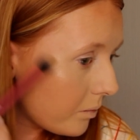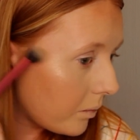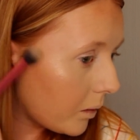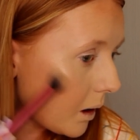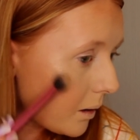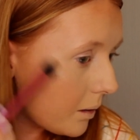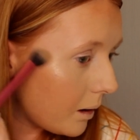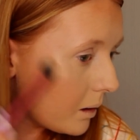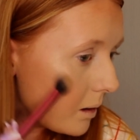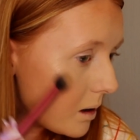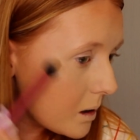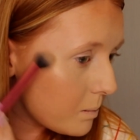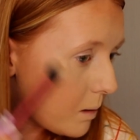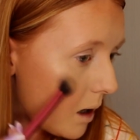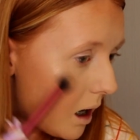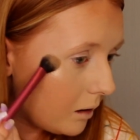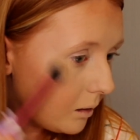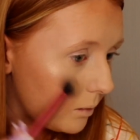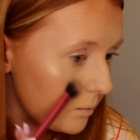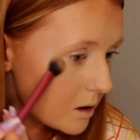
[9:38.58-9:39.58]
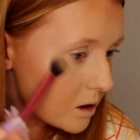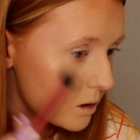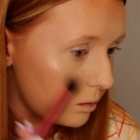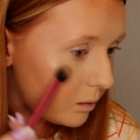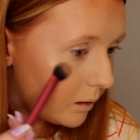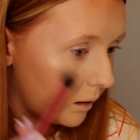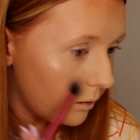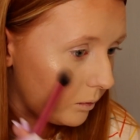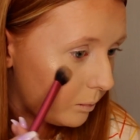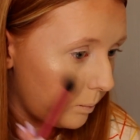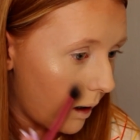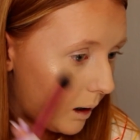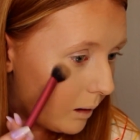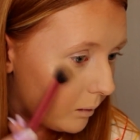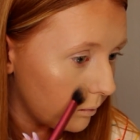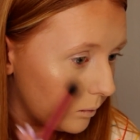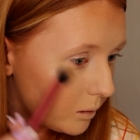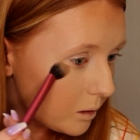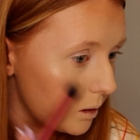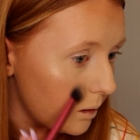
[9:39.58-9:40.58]
I think this palette was
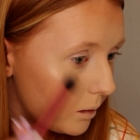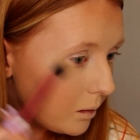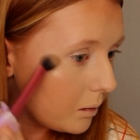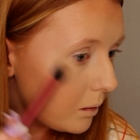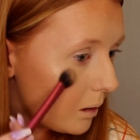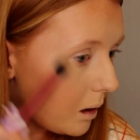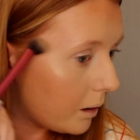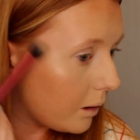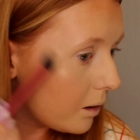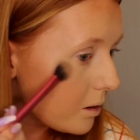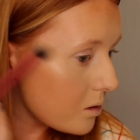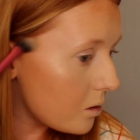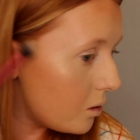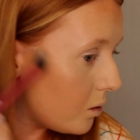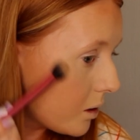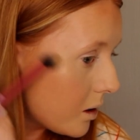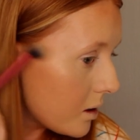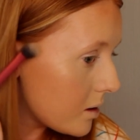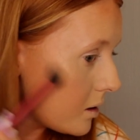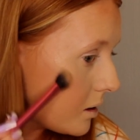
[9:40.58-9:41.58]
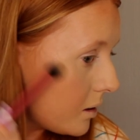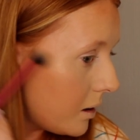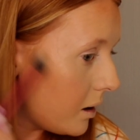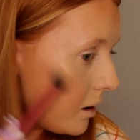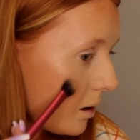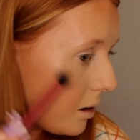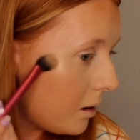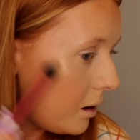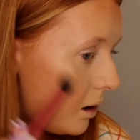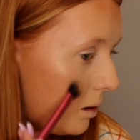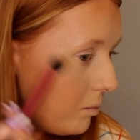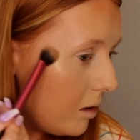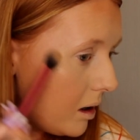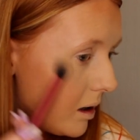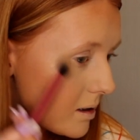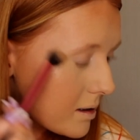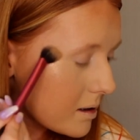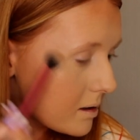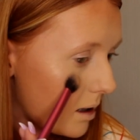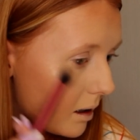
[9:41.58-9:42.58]
£12 and it's honestly like the
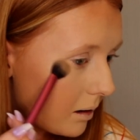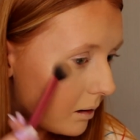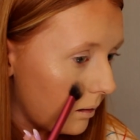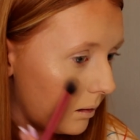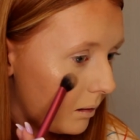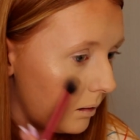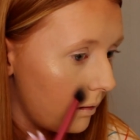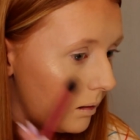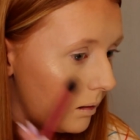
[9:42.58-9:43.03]
best thing.